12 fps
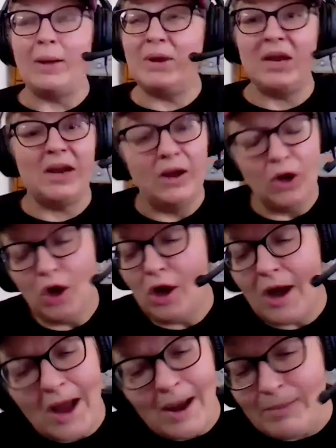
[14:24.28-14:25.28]
I mean,
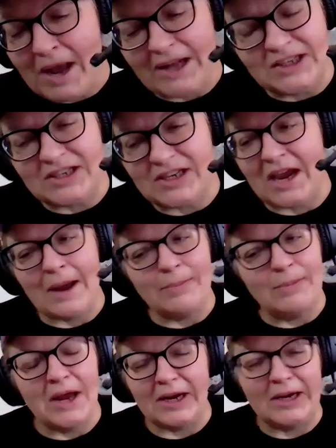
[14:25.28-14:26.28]
I'm not saying I'm not a